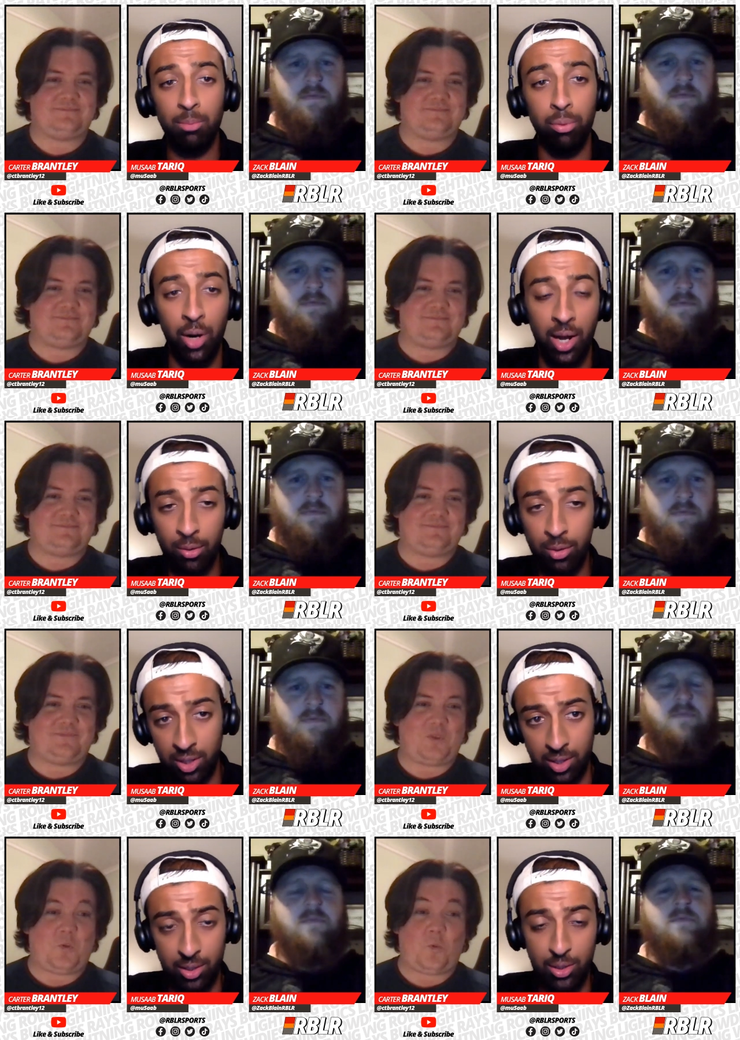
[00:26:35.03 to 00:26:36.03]

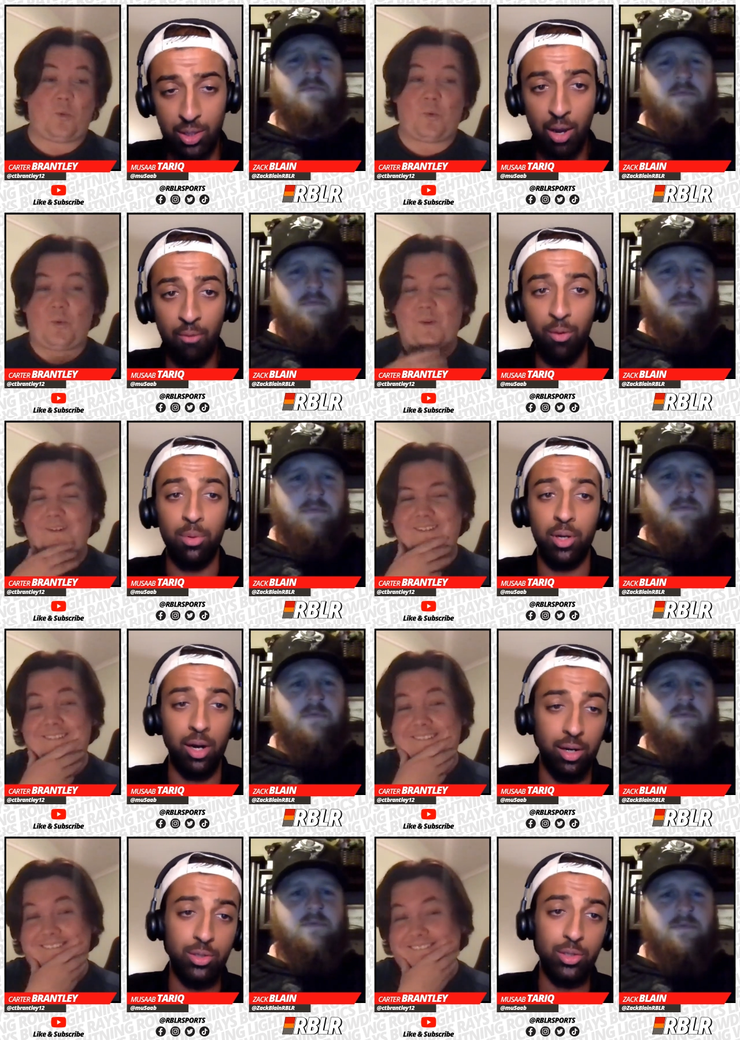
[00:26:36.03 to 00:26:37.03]
Speaker 1: brownies from
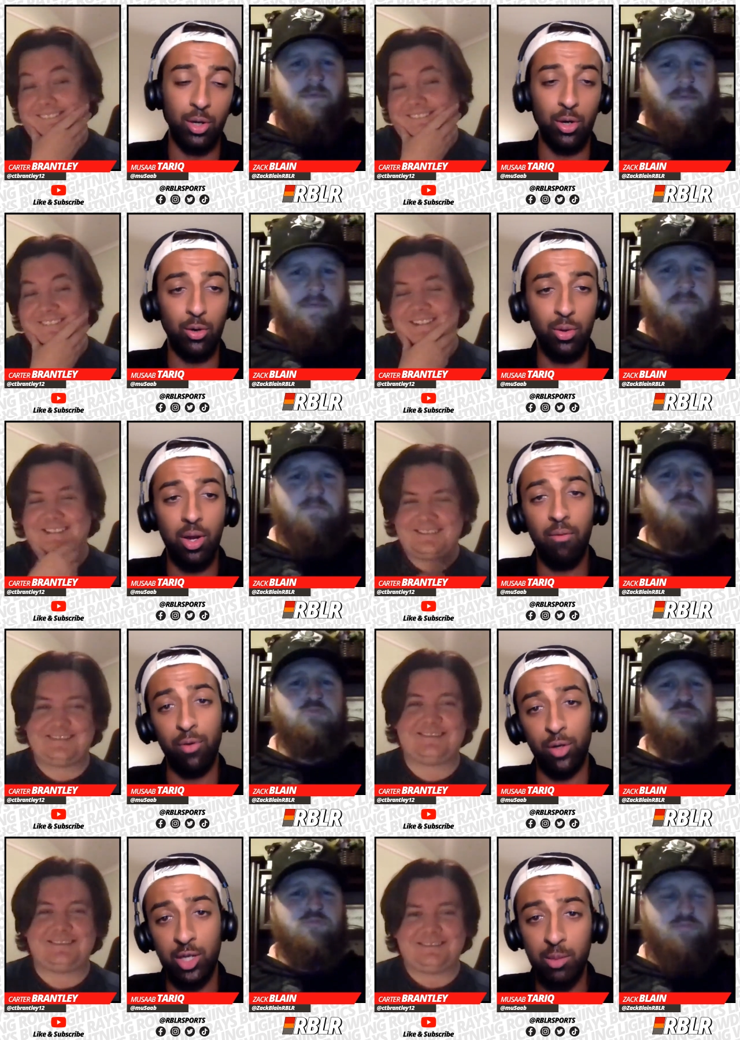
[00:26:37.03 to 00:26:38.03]
Costco for
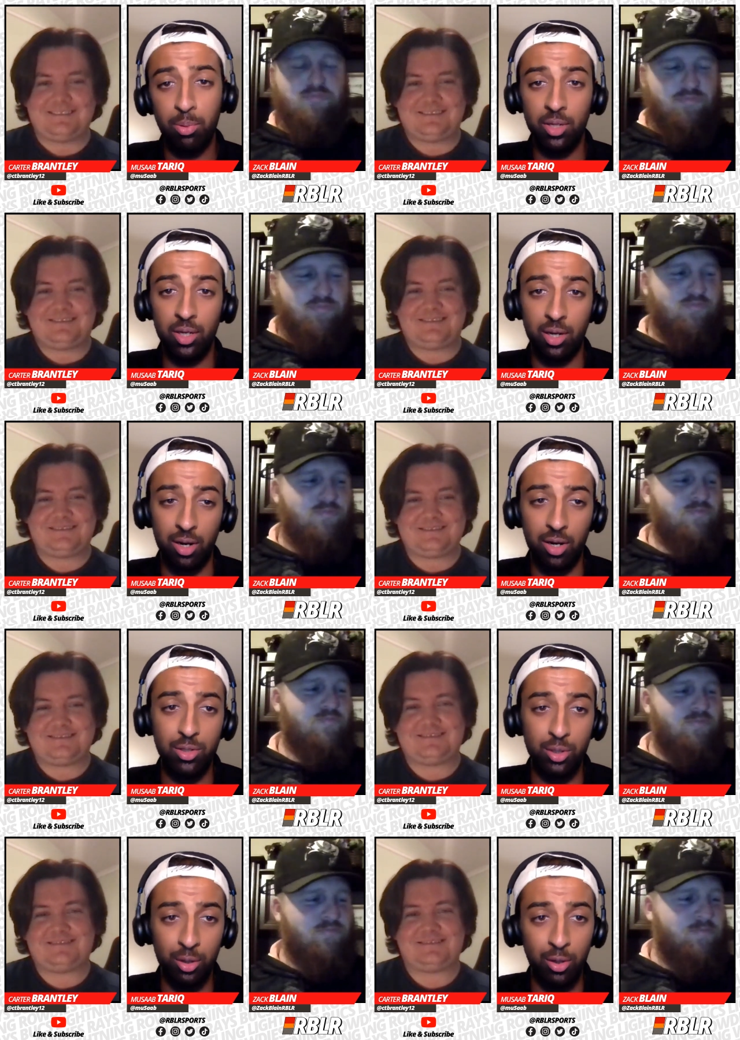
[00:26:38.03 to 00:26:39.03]
keeping the cost
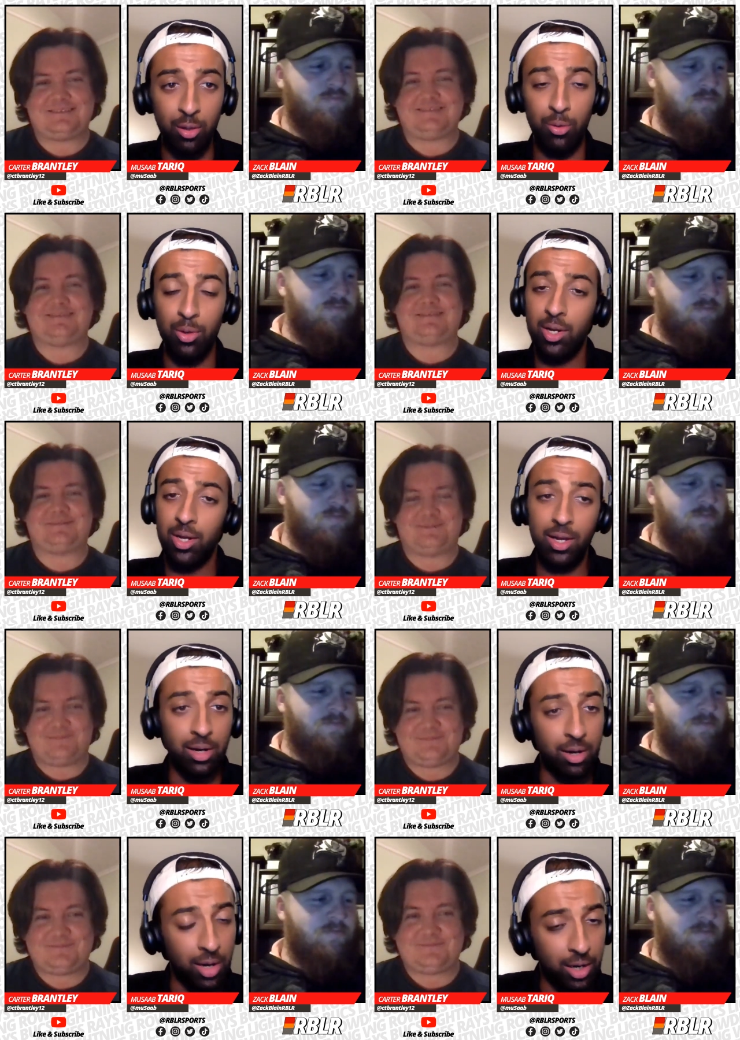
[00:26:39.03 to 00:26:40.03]
low.
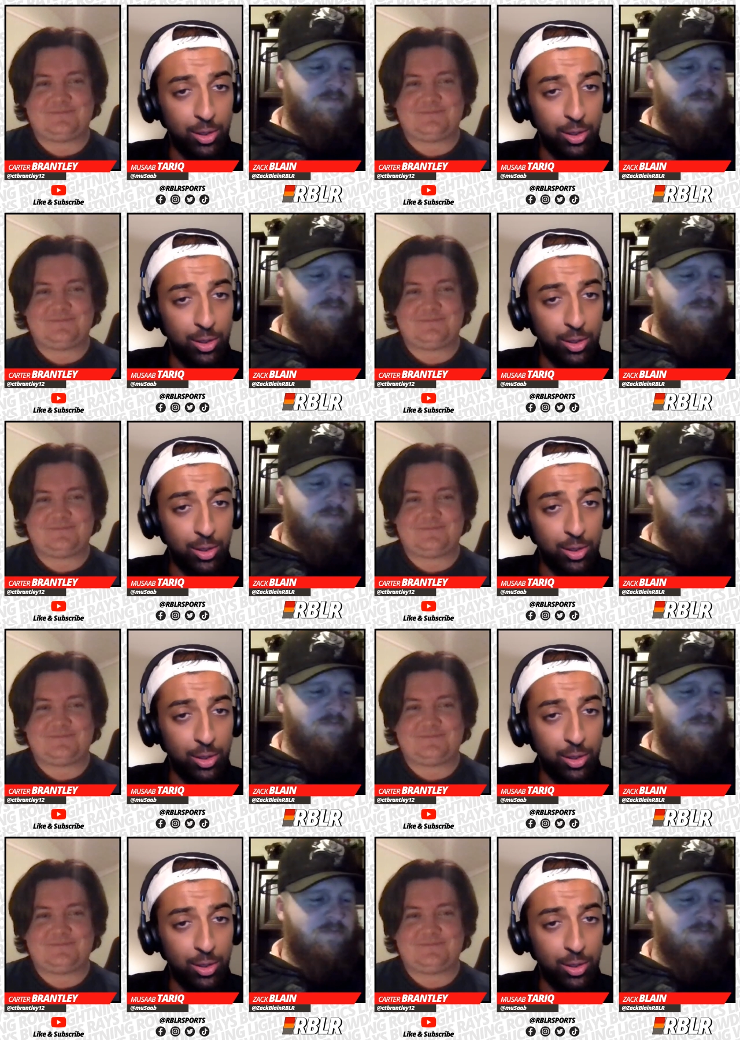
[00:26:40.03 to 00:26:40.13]
Not